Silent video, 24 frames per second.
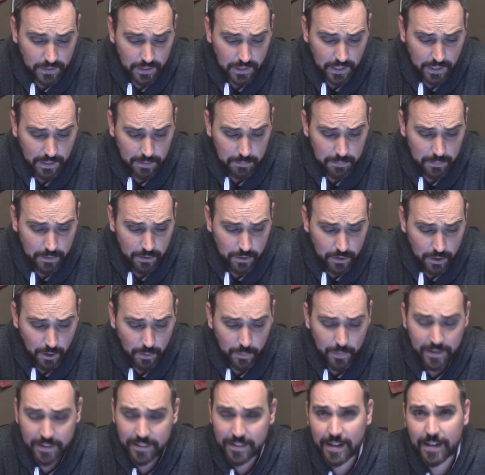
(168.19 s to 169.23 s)
Um,
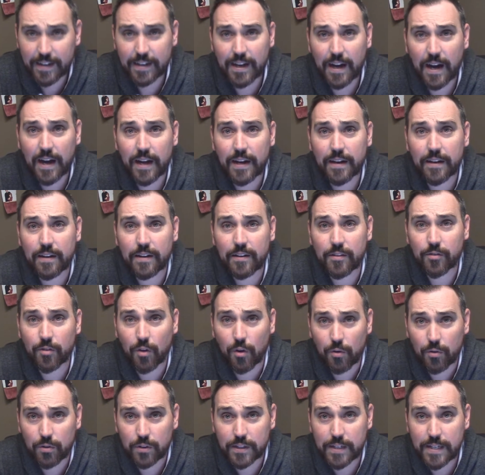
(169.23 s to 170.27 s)
knowing that God is
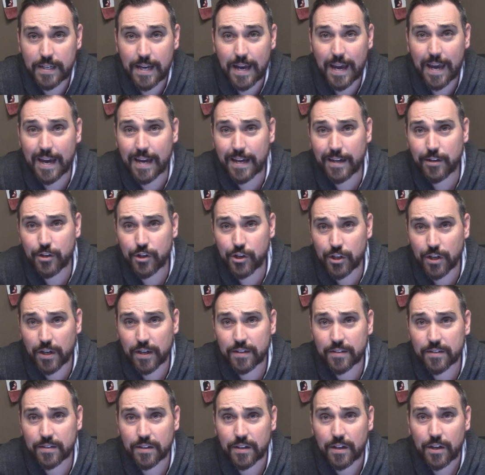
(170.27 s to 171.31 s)
holy and
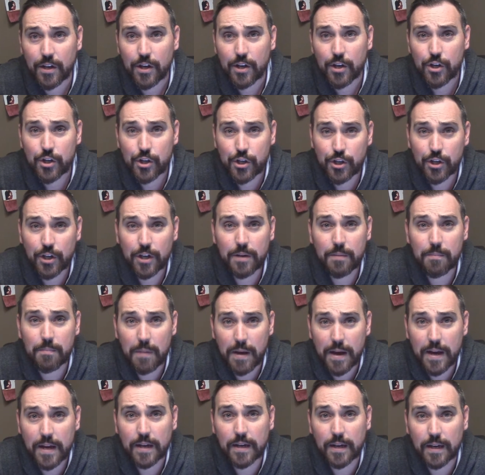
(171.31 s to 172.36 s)
just should
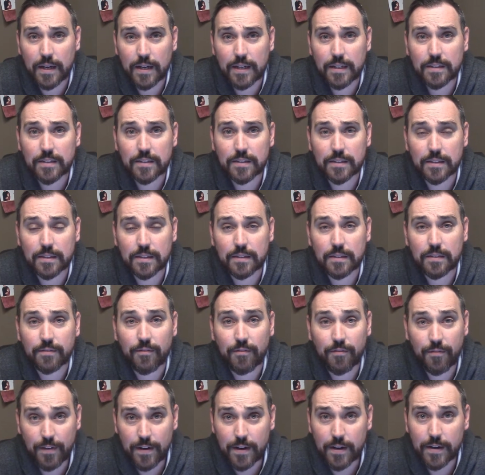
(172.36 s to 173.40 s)
make us
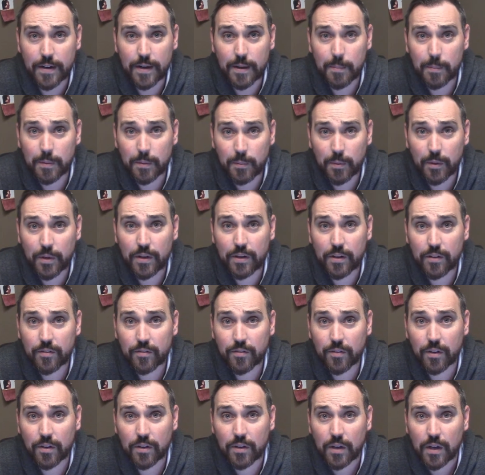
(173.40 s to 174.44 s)
fear him. I mean, it is,
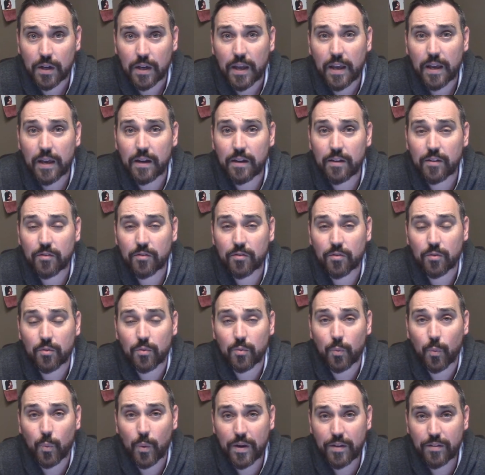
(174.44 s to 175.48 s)
a, it is
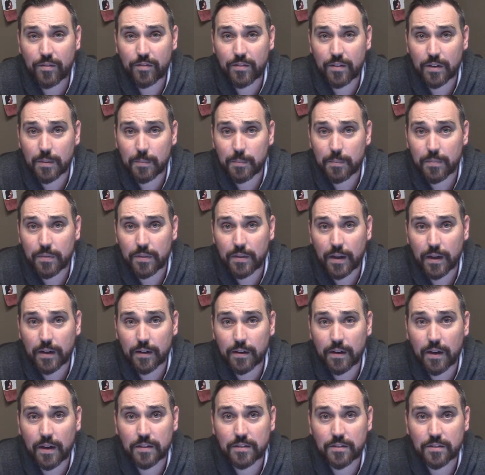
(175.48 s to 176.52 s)
wisdom that
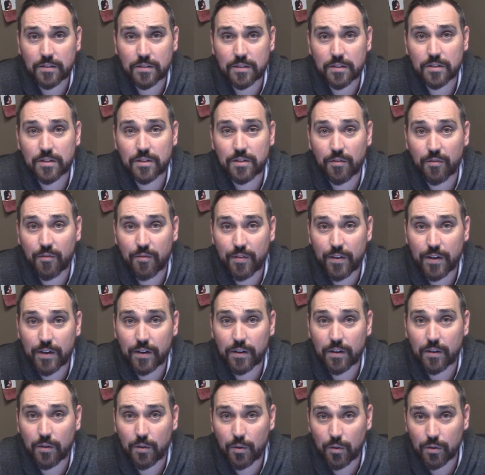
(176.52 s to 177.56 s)
causes us to
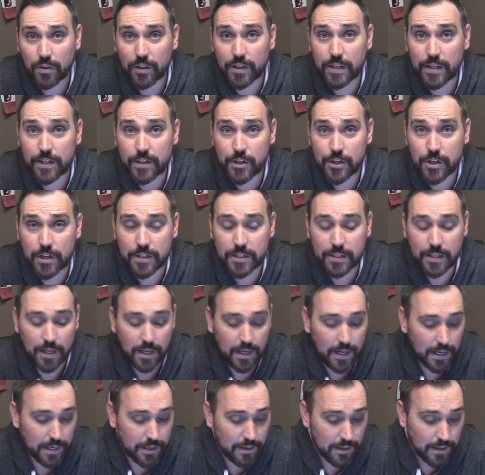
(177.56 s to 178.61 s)
fear a holy and just
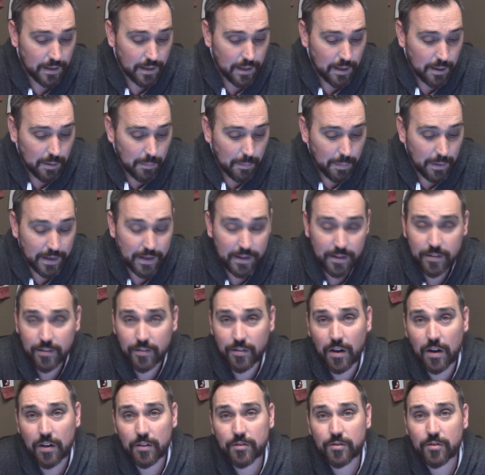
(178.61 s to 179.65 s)
God, but it is
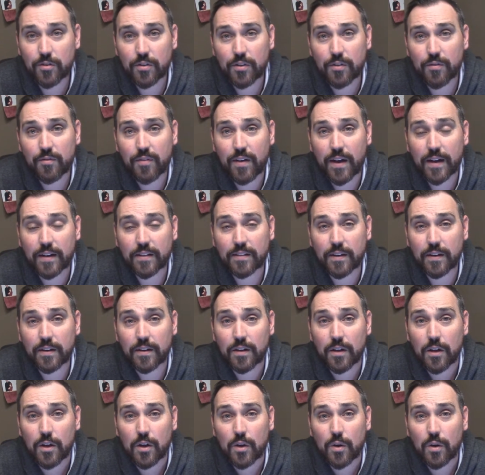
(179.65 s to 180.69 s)
also the fact that
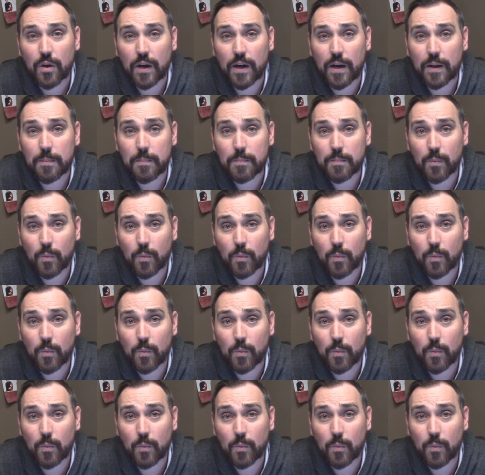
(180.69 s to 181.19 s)
um,